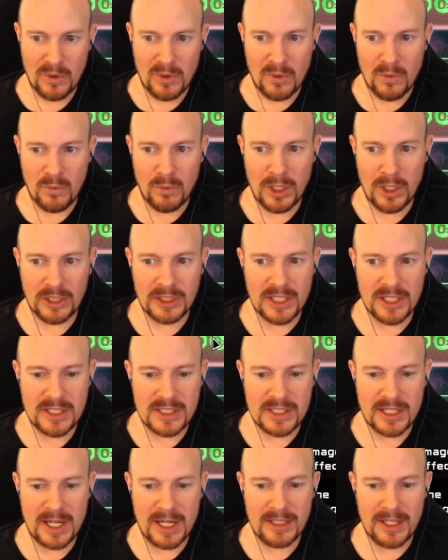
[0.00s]
Well done,
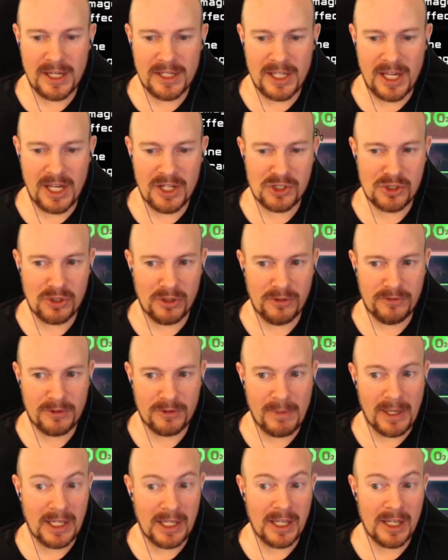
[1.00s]
Sidelined Angel, for
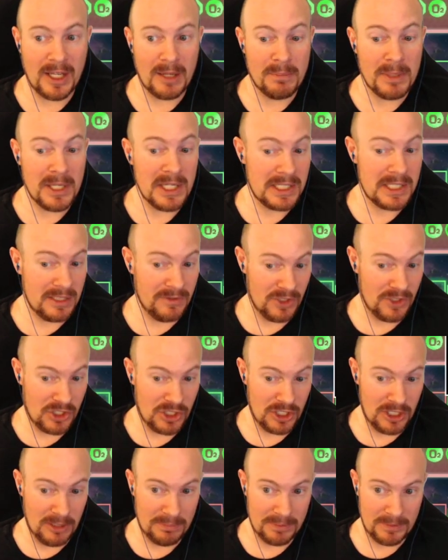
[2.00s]
making a beast of a
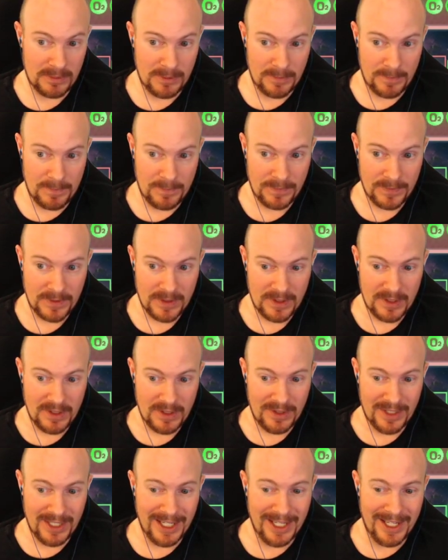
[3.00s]
ship.
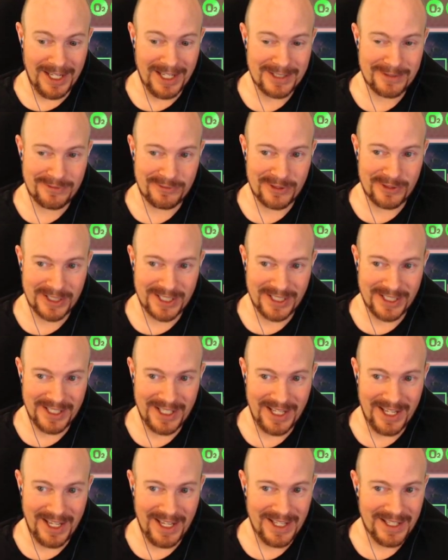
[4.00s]
It has frickin'
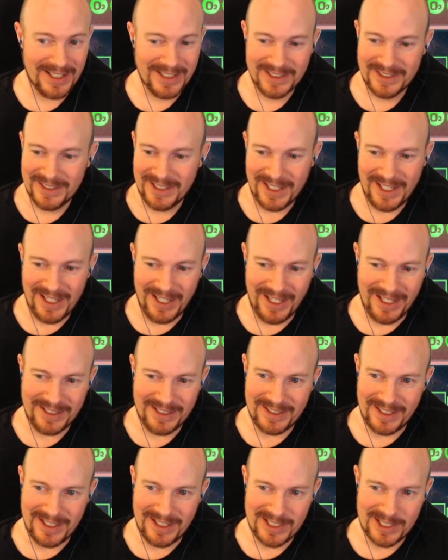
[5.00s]
eight
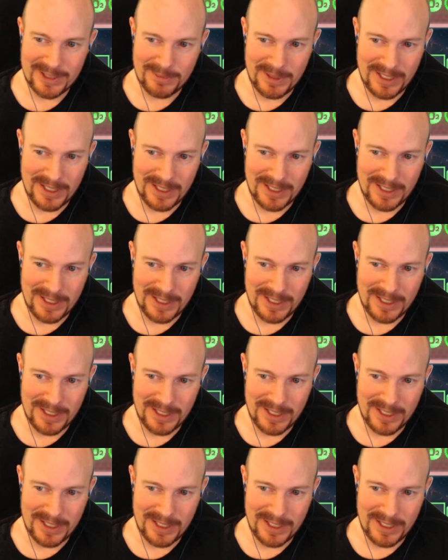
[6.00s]
ASBs.